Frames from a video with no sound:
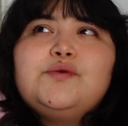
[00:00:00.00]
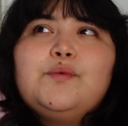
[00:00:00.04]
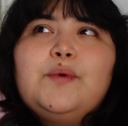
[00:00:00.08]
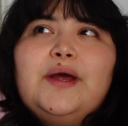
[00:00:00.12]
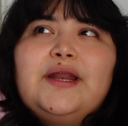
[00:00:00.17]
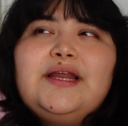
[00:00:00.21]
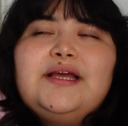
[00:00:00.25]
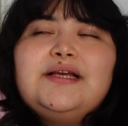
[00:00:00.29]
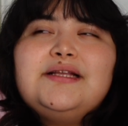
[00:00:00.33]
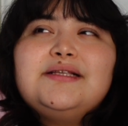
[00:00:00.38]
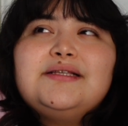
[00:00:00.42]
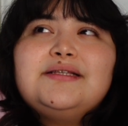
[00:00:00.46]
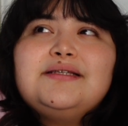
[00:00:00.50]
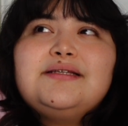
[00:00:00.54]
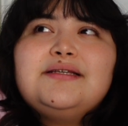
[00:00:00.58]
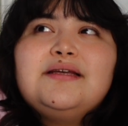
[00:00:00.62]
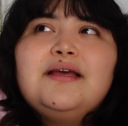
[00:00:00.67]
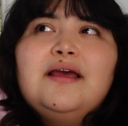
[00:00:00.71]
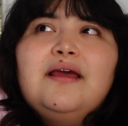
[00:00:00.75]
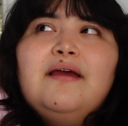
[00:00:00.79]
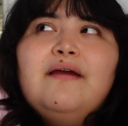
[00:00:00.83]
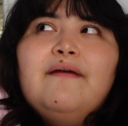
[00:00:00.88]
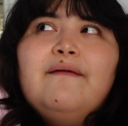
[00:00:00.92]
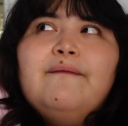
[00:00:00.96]
weddings
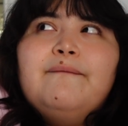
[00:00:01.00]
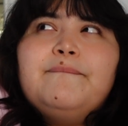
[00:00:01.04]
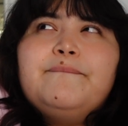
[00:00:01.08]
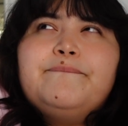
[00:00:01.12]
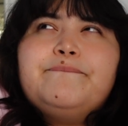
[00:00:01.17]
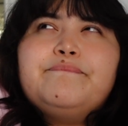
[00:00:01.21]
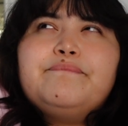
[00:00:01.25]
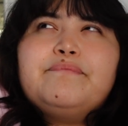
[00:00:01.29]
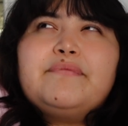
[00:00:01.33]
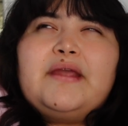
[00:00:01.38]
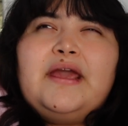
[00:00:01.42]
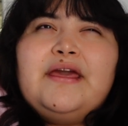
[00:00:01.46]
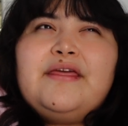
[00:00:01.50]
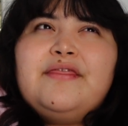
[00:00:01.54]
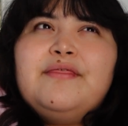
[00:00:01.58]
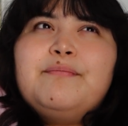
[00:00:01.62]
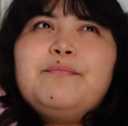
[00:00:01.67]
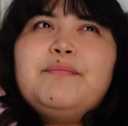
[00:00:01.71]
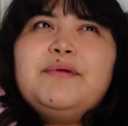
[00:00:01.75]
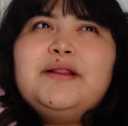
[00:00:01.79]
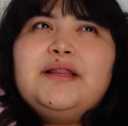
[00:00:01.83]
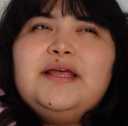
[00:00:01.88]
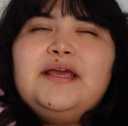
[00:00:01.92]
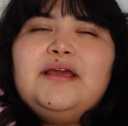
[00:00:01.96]
I
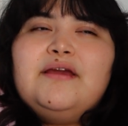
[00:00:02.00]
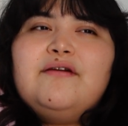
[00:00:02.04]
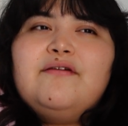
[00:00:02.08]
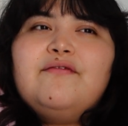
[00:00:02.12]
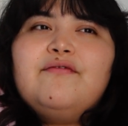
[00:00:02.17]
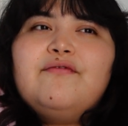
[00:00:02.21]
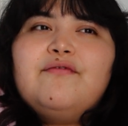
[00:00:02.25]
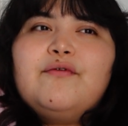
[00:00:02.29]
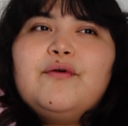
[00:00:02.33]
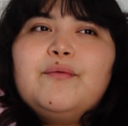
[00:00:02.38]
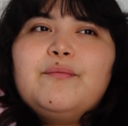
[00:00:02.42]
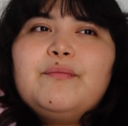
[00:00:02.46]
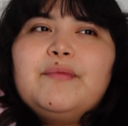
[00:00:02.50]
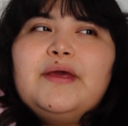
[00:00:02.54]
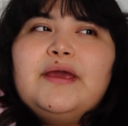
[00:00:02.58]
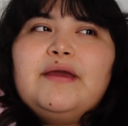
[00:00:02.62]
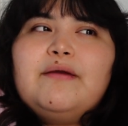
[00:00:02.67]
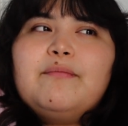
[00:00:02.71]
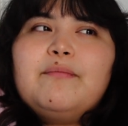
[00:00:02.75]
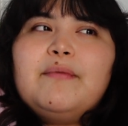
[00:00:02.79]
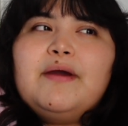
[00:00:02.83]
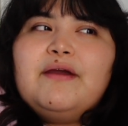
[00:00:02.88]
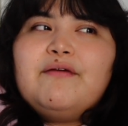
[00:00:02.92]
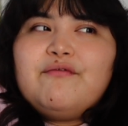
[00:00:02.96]
believe from like
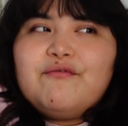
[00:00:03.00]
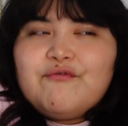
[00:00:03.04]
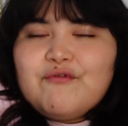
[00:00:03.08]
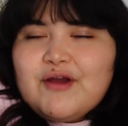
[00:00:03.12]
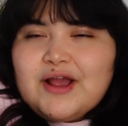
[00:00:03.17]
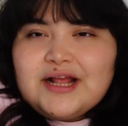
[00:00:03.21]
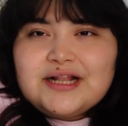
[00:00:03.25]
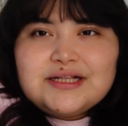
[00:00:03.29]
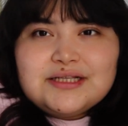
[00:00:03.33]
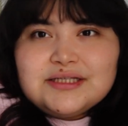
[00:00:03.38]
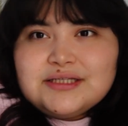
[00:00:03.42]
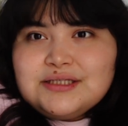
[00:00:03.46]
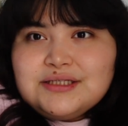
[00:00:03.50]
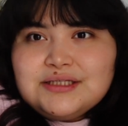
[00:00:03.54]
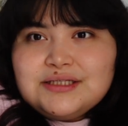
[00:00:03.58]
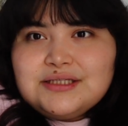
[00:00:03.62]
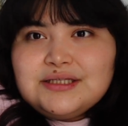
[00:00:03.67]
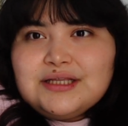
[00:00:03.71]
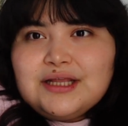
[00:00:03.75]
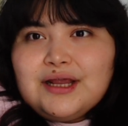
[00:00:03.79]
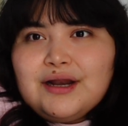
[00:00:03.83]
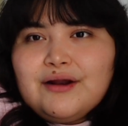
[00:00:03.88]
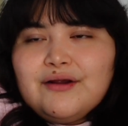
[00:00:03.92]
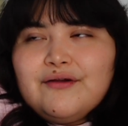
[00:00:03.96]
my friends
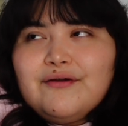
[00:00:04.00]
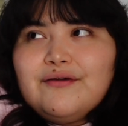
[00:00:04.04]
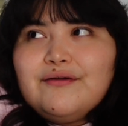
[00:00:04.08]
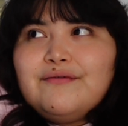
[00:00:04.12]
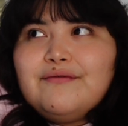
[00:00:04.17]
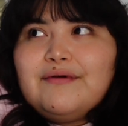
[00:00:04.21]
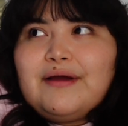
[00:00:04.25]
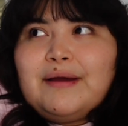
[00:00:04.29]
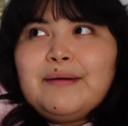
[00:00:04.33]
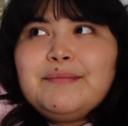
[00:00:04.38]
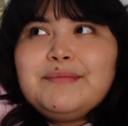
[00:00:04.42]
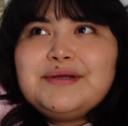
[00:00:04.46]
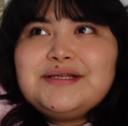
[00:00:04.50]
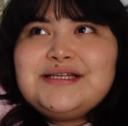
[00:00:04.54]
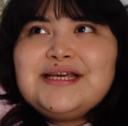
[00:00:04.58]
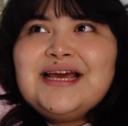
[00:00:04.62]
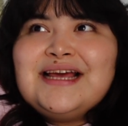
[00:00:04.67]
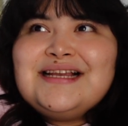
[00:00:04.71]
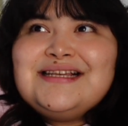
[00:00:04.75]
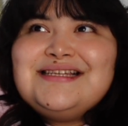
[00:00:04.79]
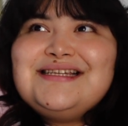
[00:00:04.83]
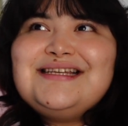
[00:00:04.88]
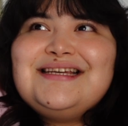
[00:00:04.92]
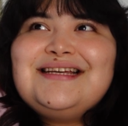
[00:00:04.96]
that I'm
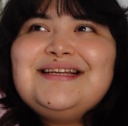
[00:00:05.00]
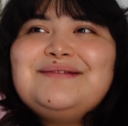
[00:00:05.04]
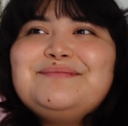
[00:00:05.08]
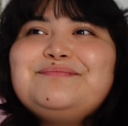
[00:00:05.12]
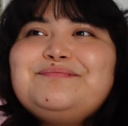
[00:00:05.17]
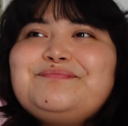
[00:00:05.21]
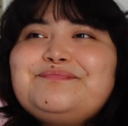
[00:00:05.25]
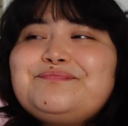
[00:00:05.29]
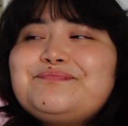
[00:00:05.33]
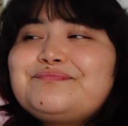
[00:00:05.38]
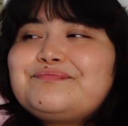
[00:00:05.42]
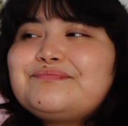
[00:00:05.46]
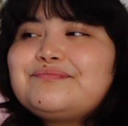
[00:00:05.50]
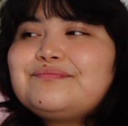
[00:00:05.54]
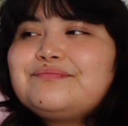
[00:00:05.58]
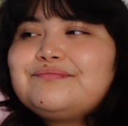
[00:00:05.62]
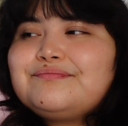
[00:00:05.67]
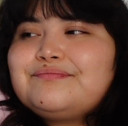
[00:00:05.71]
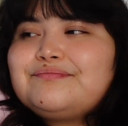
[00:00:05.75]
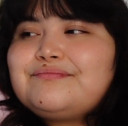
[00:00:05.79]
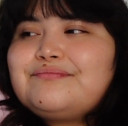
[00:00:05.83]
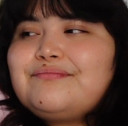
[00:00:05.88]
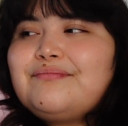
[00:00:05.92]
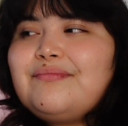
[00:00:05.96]
attending,
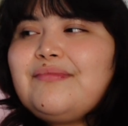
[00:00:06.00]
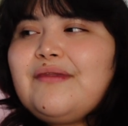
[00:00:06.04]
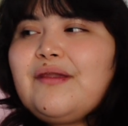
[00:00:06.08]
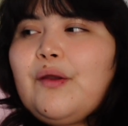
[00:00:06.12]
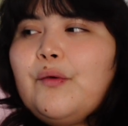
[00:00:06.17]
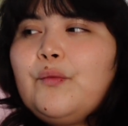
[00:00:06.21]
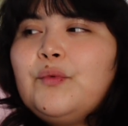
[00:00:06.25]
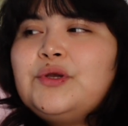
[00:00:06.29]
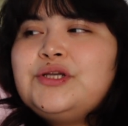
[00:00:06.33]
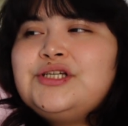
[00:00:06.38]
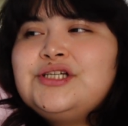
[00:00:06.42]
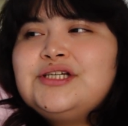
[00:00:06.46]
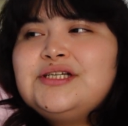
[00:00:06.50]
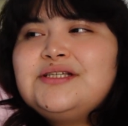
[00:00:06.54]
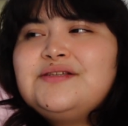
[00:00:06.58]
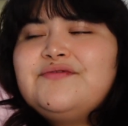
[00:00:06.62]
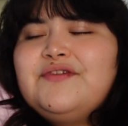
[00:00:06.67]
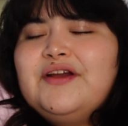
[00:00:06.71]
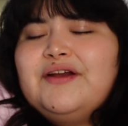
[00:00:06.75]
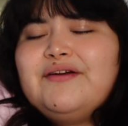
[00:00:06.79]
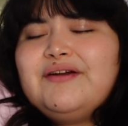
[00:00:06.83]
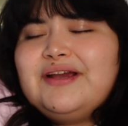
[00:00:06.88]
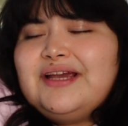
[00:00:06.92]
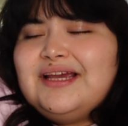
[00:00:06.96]
which is
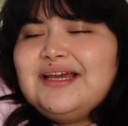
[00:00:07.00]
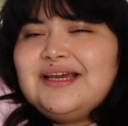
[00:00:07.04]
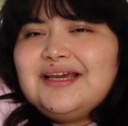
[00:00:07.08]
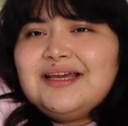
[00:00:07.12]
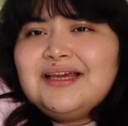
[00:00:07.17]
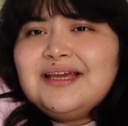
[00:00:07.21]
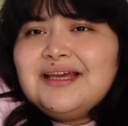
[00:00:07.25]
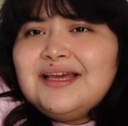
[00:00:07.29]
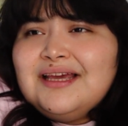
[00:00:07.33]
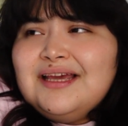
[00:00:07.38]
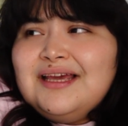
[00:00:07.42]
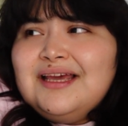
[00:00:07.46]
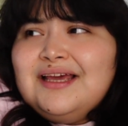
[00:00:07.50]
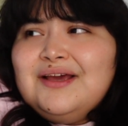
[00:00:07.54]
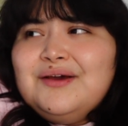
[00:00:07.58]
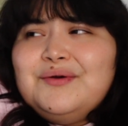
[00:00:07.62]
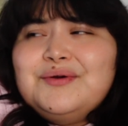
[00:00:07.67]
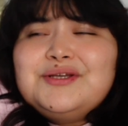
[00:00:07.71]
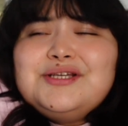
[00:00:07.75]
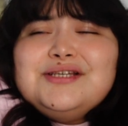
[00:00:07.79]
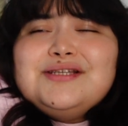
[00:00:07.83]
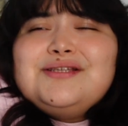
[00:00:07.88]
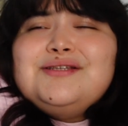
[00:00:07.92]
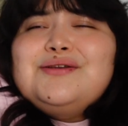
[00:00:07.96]

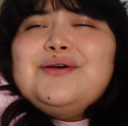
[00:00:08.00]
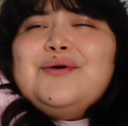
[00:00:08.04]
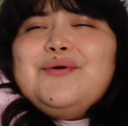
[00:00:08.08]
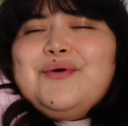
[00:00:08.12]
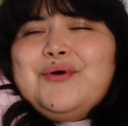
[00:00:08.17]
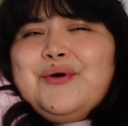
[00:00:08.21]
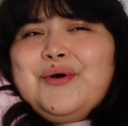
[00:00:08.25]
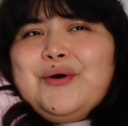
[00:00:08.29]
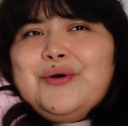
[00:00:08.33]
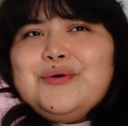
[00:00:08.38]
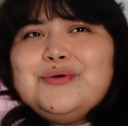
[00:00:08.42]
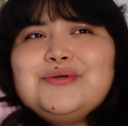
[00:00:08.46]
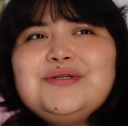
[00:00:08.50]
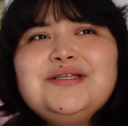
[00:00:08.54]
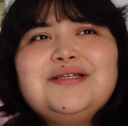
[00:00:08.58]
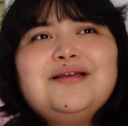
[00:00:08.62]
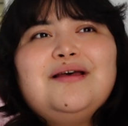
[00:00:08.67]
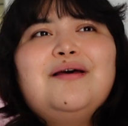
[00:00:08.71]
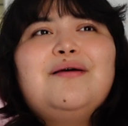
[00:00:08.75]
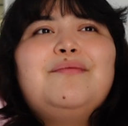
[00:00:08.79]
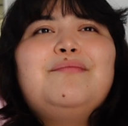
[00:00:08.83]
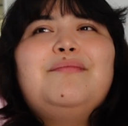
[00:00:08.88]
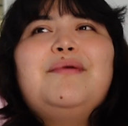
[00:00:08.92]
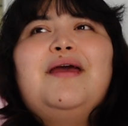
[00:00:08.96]
so
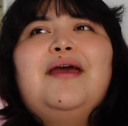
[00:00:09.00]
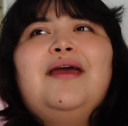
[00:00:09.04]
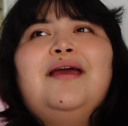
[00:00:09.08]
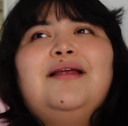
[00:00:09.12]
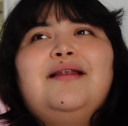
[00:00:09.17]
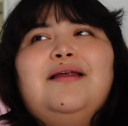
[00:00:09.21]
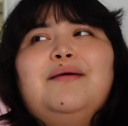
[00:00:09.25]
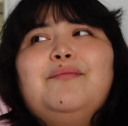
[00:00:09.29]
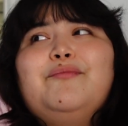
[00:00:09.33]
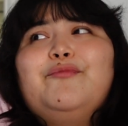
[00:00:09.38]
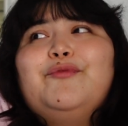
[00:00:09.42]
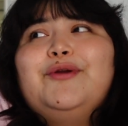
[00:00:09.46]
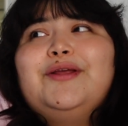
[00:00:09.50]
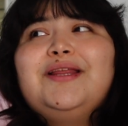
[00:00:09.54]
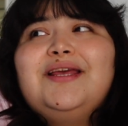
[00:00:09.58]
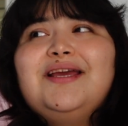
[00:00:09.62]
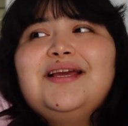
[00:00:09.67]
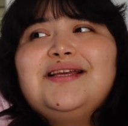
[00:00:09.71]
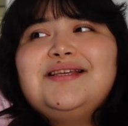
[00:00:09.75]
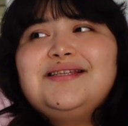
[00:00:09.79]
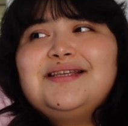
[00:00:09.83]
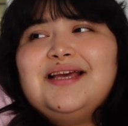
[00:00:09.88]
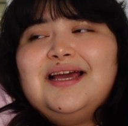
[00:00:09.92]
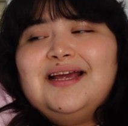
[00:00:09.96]
wholesome, and I'm really
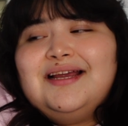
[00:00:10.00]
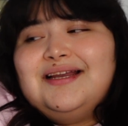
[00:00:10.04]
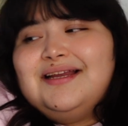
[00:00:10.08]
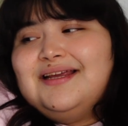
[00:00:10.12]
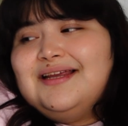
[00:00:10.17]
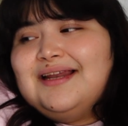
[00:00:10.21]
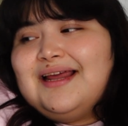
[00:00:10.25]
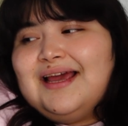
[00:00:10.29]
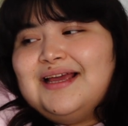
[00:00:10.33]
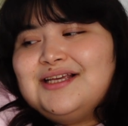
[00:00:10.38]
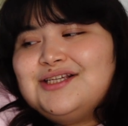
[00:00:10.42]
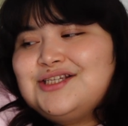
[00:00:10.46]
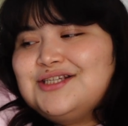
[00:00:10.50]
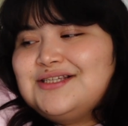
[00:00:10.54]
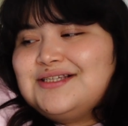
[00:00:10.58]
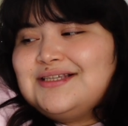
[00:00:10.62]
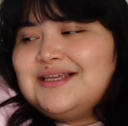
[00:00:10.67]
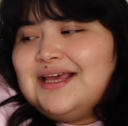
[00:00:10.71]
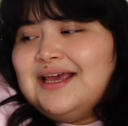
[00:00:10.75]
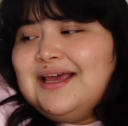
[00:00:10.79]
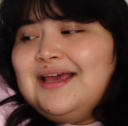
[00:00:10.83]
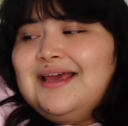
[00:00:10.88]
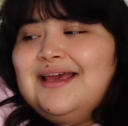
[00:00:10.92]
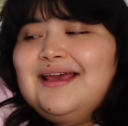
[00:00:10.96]
excited. I just
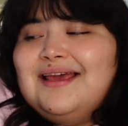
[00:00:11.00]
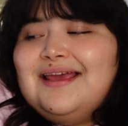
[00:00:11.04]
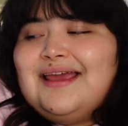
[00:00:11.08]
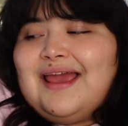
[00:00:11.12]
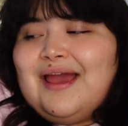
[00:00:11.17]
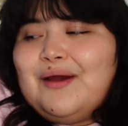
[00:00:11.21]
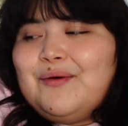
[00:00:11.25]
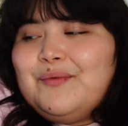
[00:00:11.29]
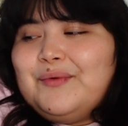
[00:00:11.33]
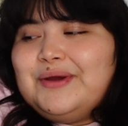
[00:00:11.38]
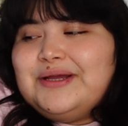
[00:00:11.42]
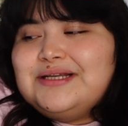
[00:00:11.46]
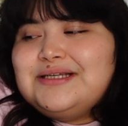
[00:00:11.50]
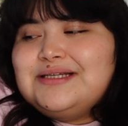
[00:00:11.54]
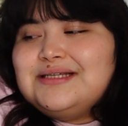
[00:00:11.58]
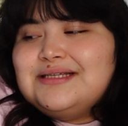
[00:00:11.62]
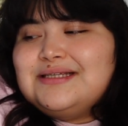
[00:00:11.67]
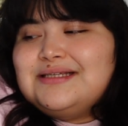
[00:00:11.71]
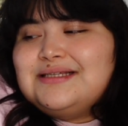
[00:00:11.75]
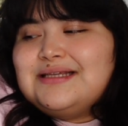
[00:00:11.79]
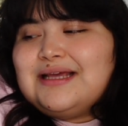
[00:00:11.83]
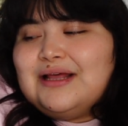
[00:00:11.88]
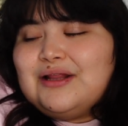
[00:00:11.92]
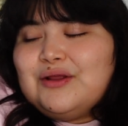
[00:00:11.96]
can't wait to
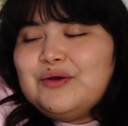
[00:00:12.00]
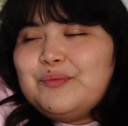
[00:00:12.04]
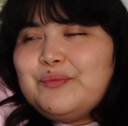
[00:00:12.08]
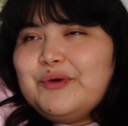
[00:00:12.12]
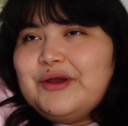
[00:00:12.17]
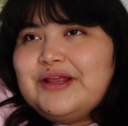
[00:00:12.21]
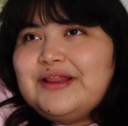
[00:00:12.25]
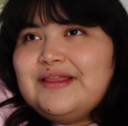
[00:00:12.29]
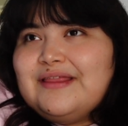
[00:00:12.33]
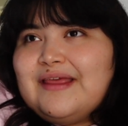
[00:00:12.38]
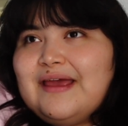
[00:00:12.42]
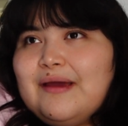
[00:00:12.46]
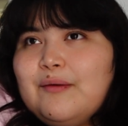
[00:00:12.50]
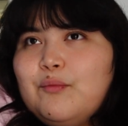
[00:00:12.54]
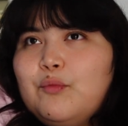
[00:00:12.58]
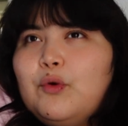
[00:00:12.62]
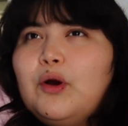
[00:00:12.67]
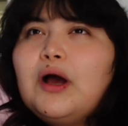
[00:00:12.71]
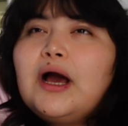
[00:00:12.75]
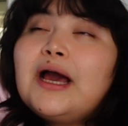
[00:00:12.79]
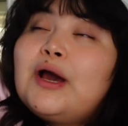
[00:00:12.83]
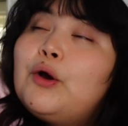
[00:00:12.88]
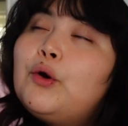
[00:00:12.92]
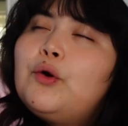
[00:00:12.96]
celebrate them.
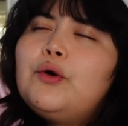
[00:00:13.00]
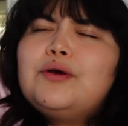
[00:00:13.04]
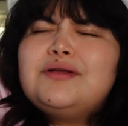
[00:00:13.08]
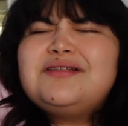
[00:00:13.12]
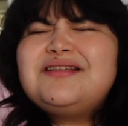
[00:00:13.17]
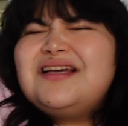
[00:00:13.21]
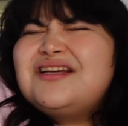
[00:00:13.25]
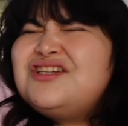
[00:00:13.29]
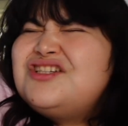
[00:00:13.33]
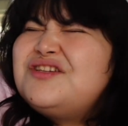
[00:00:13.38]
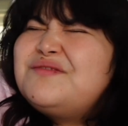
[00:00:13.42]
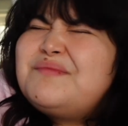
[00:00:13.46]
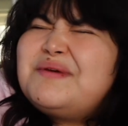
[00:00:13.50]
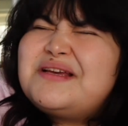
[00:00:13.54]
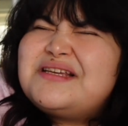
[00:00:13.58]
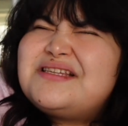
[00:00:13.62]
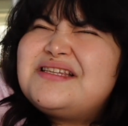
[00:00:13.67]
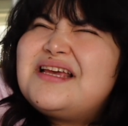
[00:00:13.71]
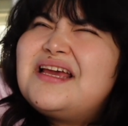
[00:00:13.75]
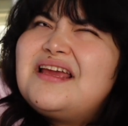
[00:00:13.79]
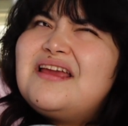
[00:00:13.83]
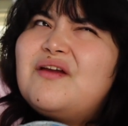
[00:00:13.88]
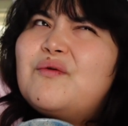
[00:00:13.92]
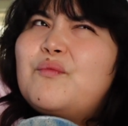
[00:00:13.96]
Well, oh, it's actually my
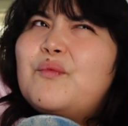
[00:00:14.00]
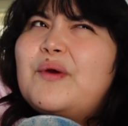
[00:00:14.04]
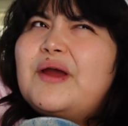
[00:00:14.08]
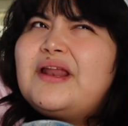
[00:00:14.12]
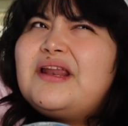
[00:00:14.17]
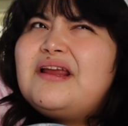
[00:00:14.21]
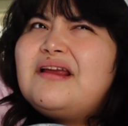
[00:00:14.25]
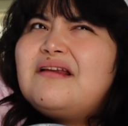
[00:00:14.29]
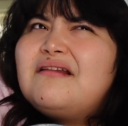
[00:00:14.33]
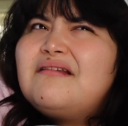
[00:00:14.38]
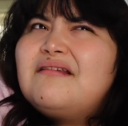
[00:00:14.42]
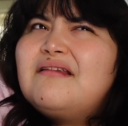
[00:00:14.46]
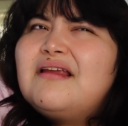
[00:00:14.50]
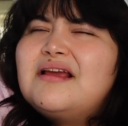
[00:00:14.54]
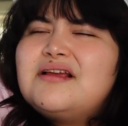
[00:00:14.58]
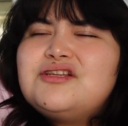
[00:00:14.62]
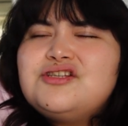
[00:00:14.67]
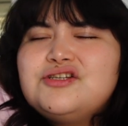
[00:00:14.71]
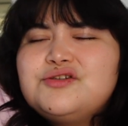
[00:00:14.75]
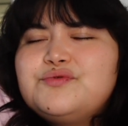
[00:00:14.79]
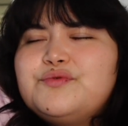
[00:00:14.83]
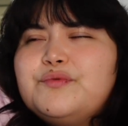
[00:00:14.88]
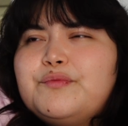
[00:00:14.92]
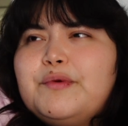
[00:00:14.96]
second wedding. I
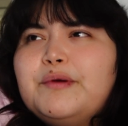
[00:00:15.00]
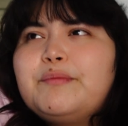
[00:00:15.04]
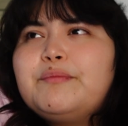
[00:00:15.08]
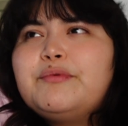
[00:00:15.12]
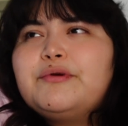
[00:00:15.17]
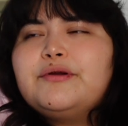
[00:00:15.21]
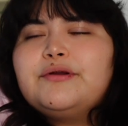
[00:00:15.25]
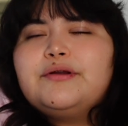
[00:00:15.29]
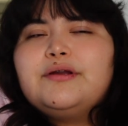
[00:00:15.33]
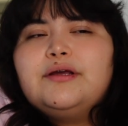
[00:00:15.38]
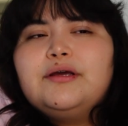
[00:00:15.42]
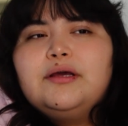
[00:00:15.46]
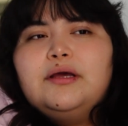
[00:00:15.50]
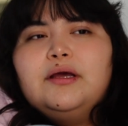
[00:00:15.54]
just remembered.